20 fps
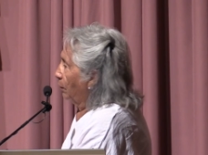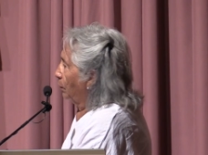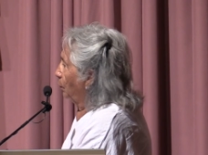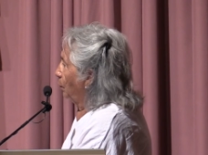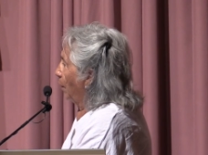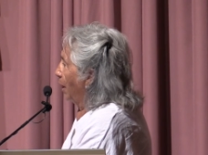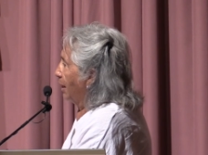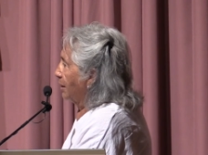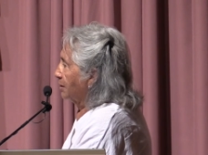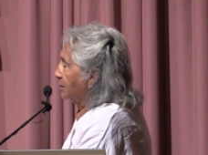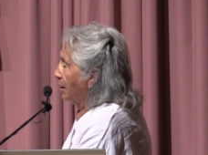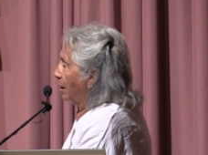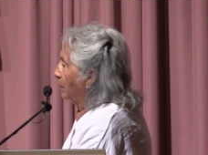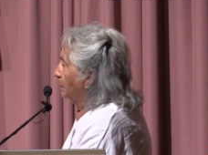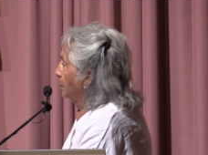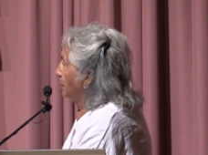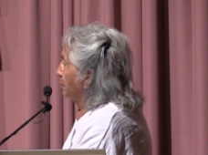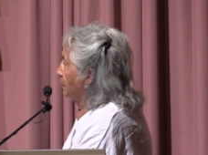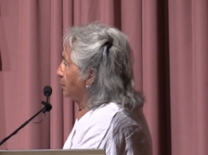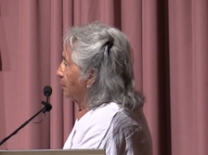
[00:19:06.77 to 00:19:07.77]

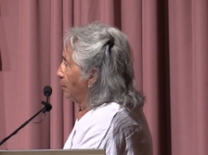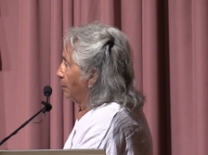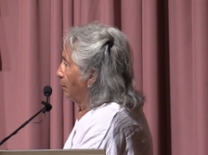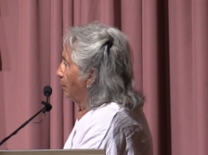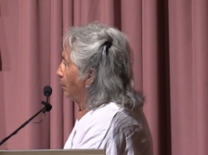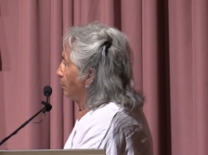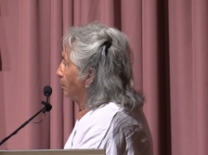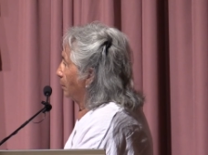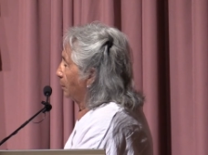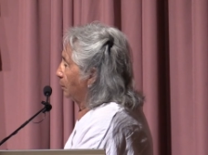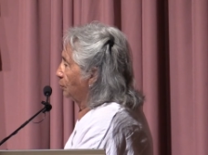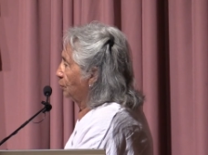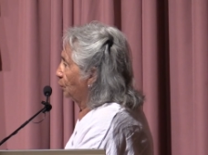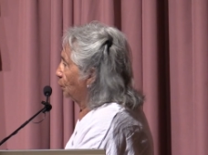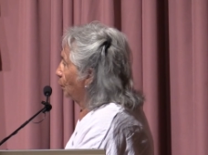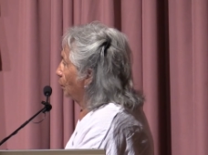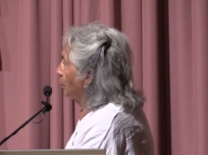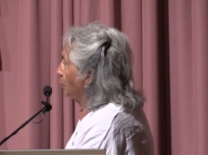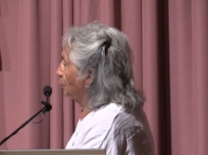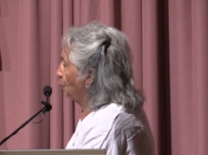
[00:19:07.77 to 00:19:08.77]
grasshoppers,
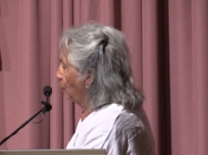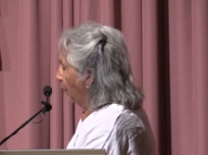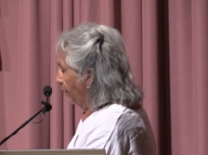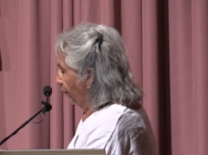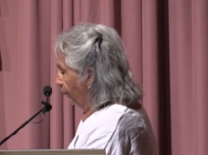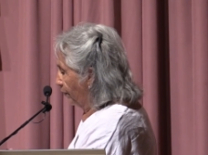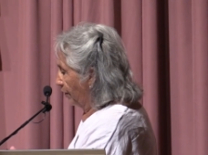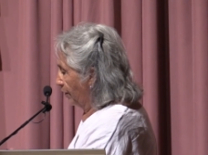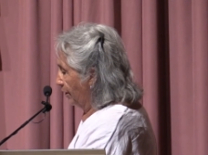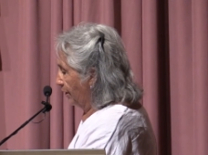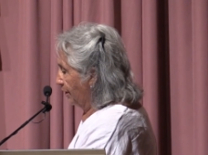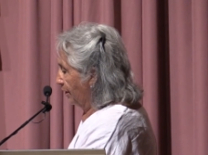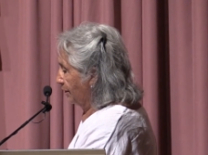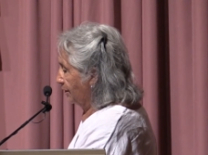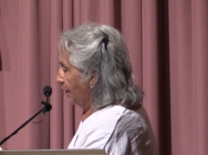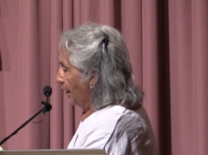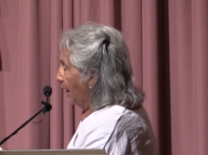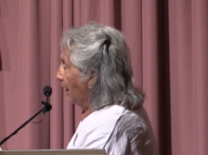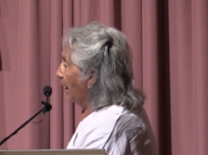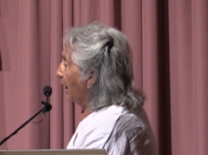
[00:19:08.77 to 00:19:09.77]
squirrels, whatever it
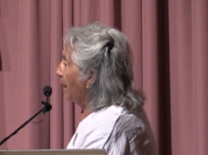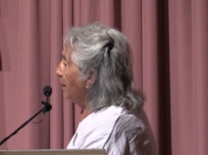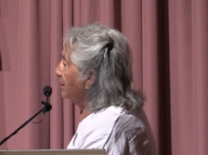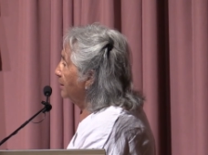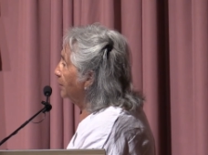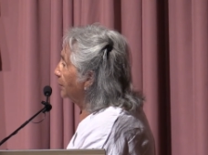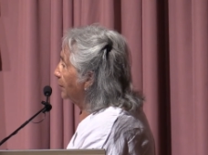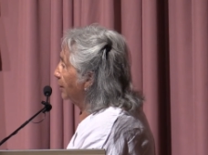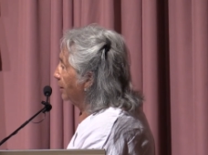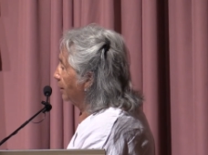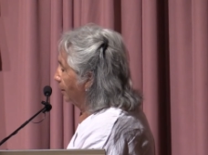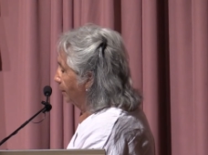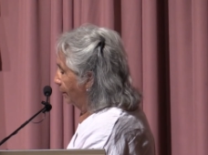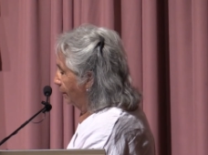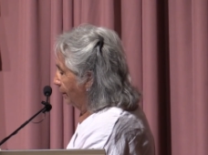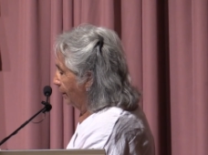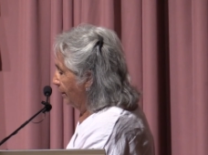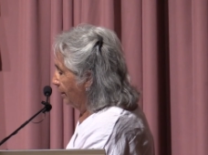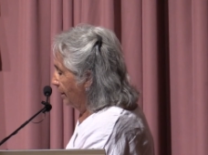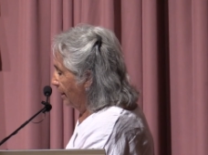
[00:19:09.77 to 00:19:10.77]
is.
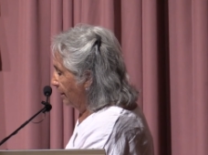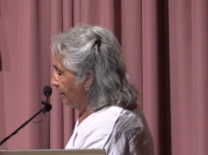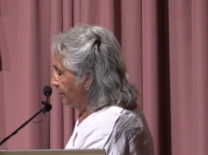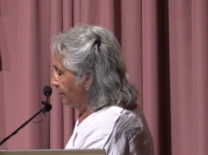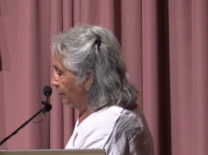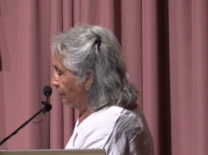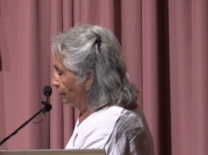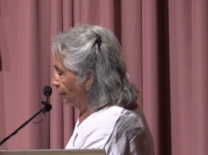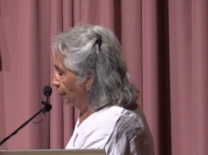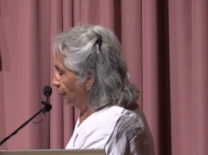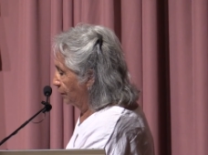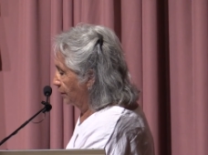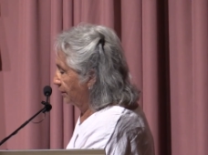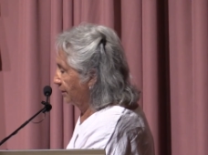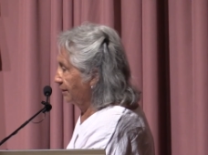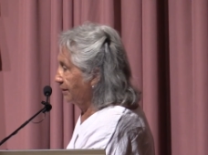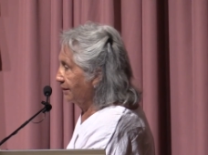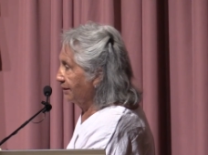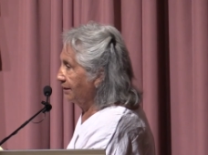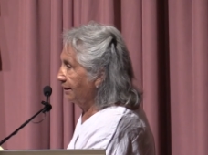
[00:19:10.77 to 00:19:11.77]
Underhill in
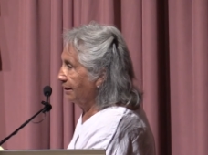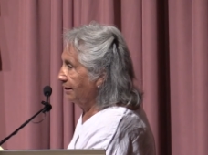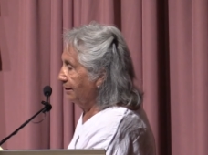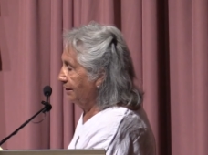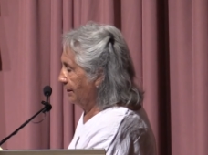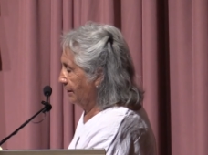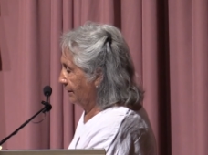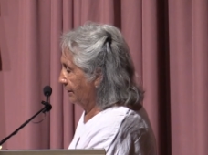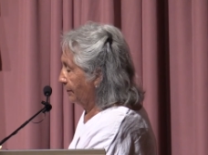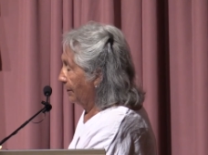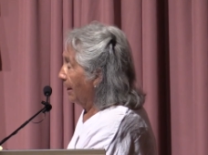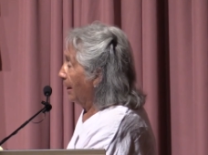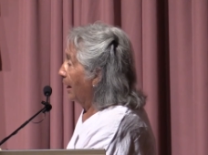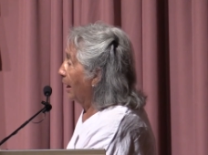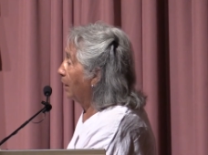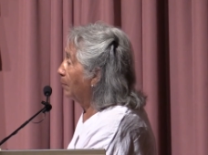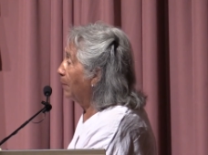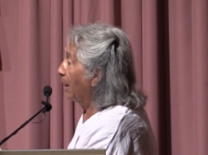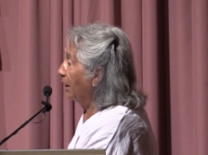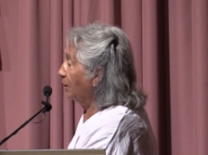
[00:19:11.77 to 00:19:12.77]
1946 said this
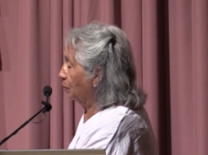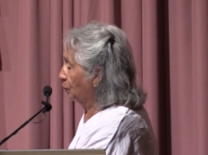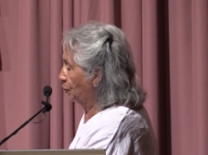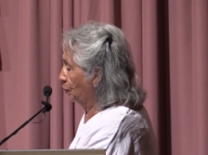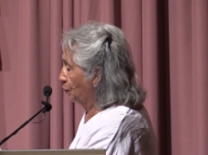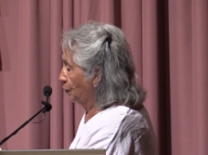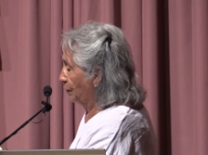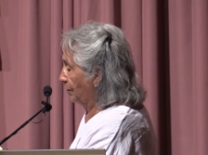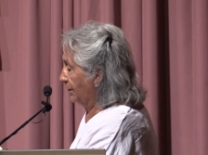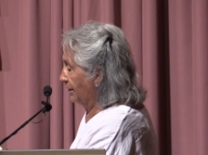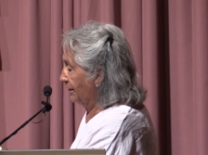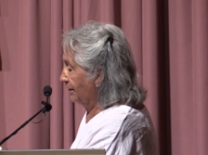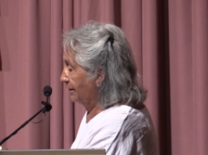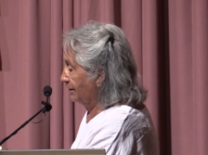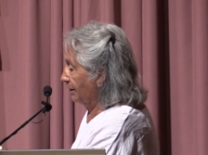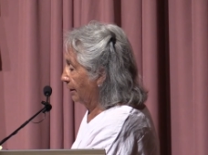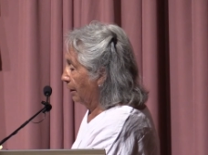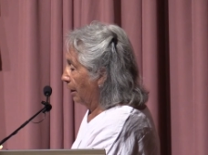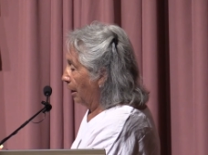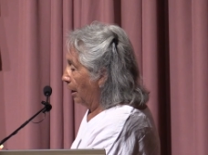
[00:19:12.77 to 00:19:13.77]
about Zuni. He
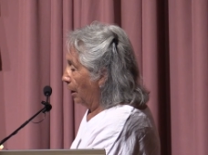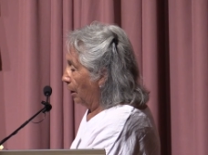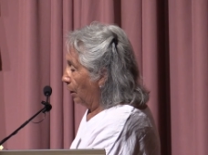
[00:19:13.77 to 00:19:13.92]
said,